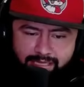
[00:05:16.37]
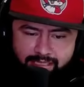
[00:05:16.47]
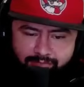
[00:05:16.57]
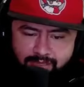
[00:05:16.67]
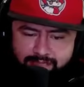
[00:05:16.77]
of
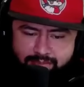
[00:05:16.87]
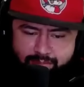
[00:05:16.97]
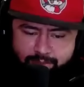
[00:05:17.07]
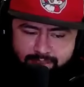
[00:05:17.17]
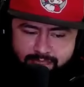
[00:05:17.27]
give you guys a
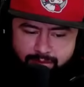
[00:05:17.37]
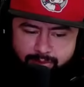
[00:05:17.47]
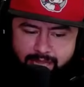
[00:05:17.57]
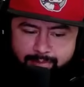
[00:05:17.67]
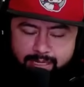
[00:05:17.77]
rundown of
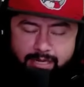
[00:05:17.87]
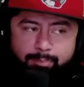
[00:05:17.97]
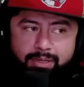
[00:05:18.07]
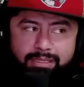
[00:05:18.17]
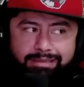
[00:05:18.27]
what happened, and I'll
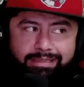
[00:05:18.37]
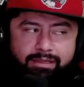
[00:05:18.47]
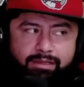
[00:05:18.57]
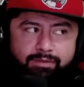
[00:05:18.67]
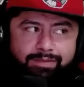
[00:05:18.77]
put a
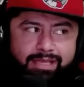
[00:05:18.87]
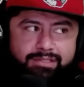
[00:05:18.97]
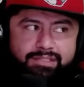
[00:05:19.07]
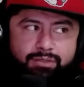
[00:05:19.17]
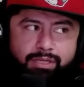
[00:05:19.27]
link of that
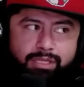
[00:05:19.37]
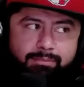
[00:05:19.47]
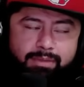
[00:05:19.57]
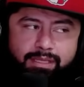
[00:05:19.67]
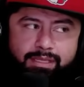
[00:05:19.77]

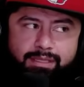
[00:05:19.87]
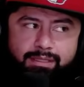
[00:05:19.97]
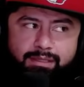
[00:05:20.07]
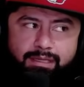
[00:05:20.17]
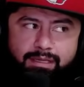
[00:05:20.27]
stream
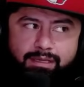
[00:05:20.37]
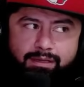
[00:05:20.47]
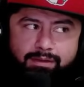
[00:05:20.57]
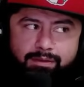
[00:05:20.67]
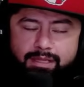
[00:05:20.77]
in
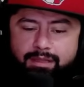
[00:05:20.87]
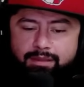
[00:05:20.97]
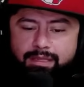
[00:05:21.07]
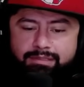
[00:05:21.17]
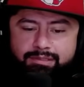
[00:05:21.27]

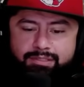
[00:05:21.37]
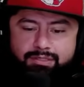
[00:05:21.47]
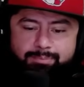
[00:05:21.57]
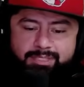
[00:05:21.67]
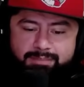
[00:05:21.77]
the
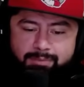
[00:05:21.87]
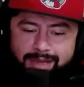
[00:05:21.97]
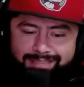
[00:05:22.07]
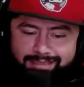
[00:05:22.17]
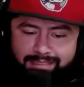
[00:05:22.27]
descriptions
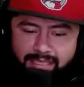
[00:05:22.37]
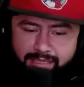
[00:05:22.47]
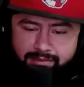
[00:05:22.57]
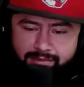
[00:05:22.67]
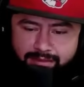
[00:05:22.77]
box at the
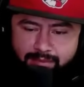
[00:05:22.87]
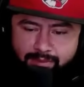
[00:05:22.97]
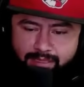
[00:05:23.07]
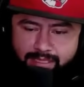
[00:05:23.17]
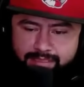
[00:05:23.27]
end. That
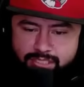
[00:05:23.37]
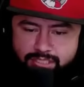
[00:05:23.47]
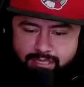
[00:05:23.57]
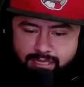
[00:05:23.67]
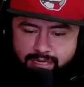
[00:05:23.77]
way you guys can
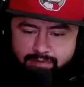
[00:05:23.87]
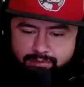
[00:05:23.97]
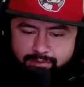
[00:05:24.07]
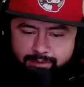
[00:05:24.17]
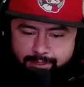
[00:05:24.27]
check it out.
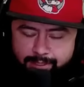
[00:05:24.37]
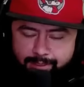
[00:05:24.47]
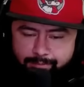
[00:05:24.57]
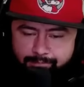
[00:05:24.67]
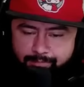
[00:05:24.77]

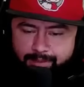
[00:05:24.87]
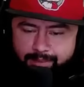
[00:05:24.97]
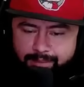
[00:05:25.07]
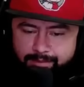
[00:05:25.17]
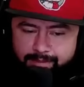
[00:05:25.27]

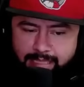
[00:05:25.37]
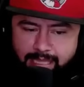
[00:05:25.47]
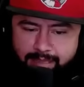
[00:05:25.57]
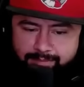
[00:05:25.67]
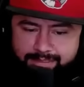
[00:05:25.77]

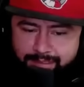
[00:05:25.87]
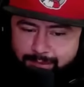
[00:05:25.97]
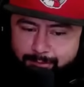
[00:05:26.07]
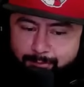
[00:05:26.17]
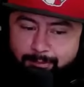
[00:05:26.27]
Yeah.
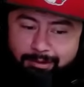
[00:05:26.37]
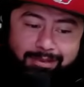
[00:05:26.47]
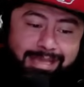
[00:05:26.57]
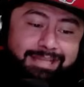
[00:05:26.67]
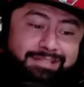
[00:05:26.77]
So
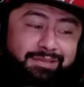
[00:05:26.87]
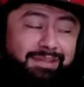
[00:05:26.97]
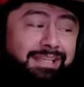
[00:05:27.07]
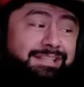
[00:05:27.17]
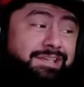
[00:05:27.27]
okay, so
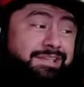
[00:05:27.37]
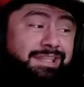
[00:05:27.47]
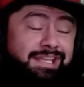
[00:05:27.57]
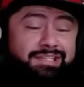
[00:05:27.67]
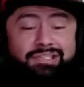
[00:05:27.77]
this
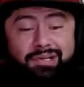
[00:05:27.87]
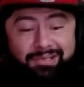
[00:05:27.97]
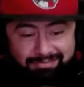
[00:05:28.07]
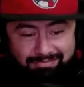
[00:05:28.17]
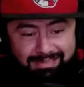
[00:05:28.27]

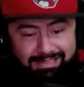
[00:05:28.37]
zone